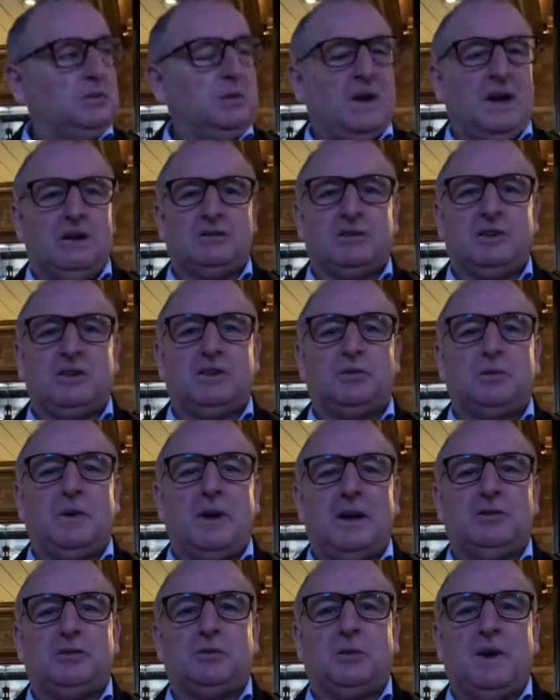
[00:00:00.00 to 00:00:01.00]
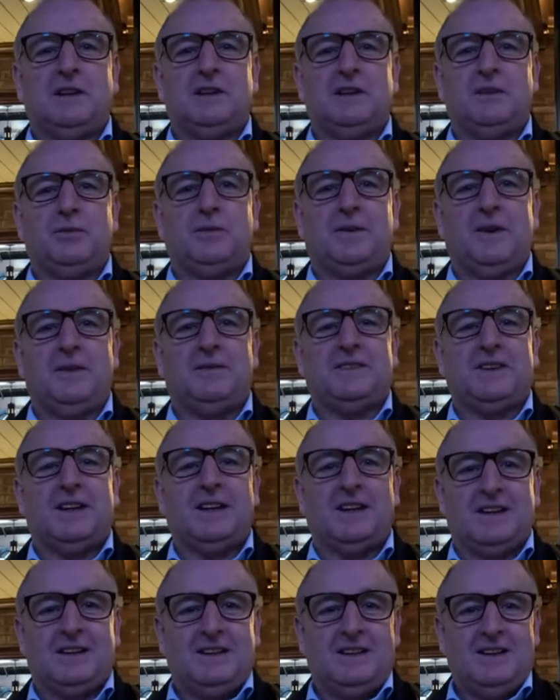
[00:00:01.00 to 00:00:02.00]
12 to the 12,
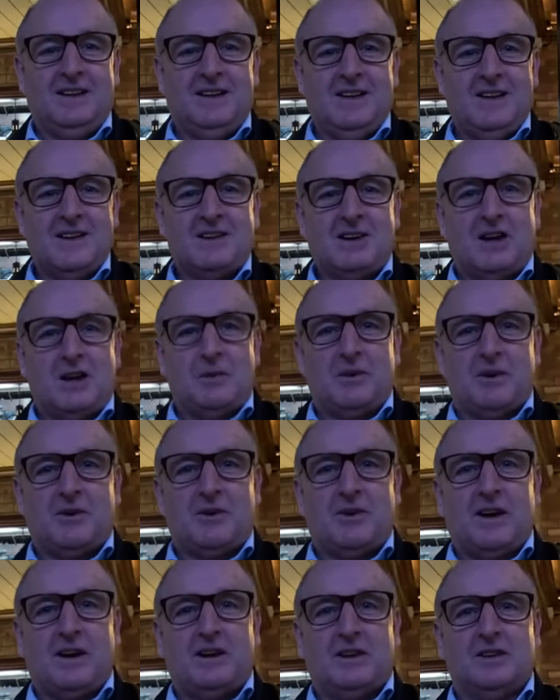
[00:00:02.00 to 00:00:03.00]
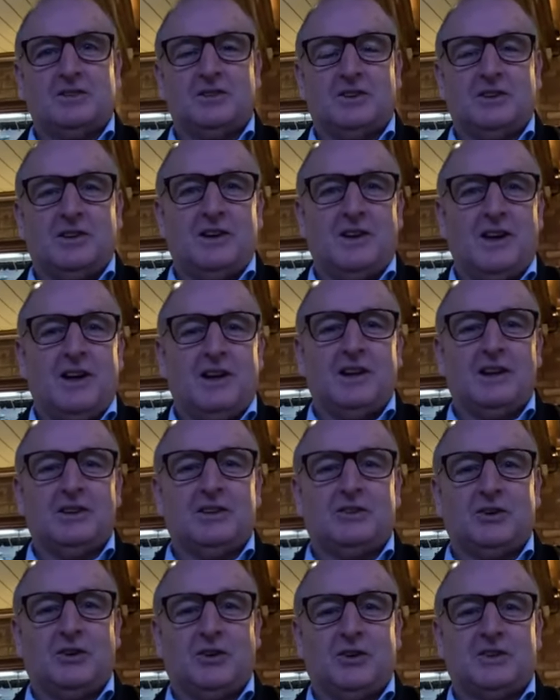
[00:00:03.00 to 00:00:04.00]
2015. Conor McGregor done it all in
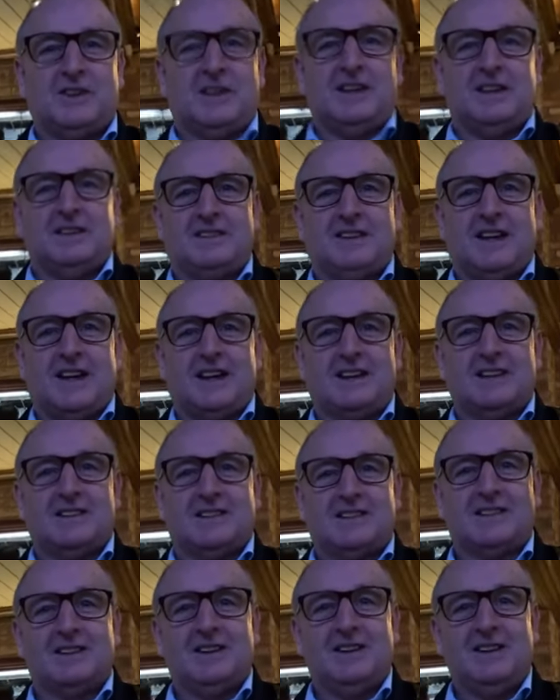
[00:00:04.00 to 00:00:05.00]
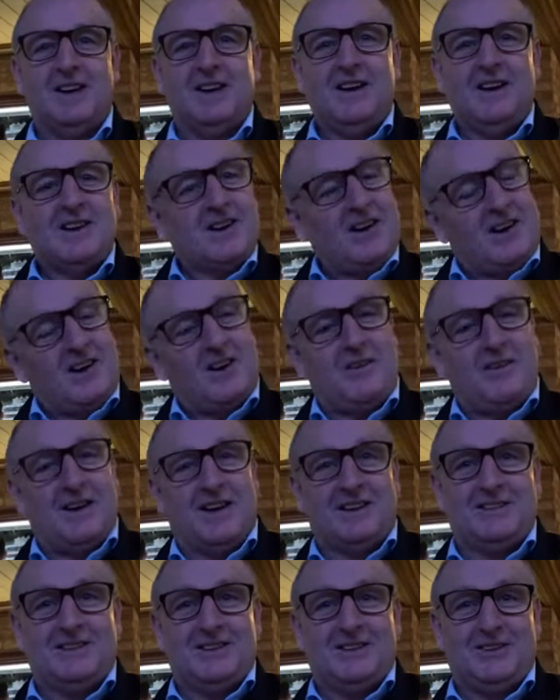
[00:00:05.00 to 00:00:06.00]
13 seconds. Conor
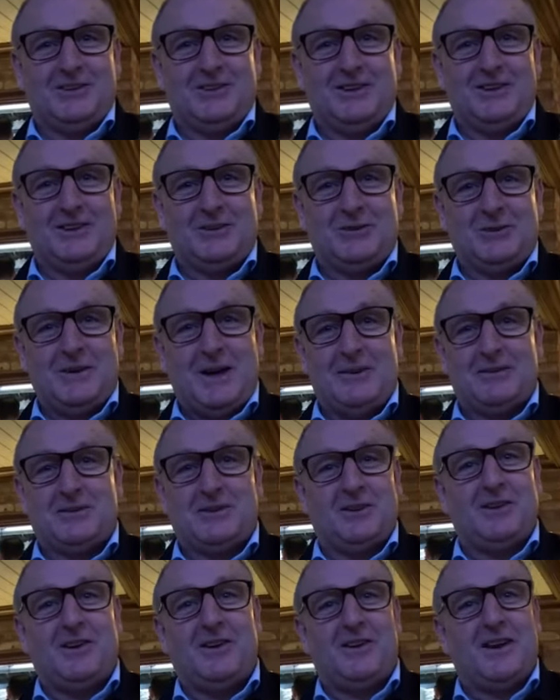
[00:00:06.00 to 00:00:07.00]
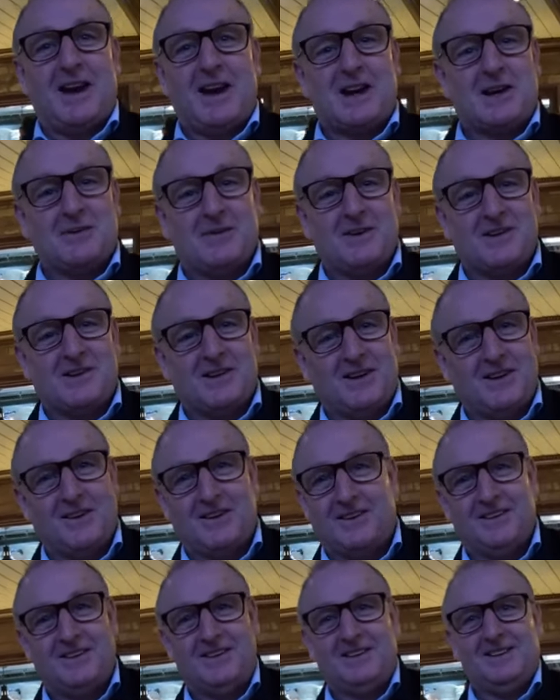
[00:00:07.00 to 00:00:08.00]
reckons he done it in 12, so I'm not arguing with Conor.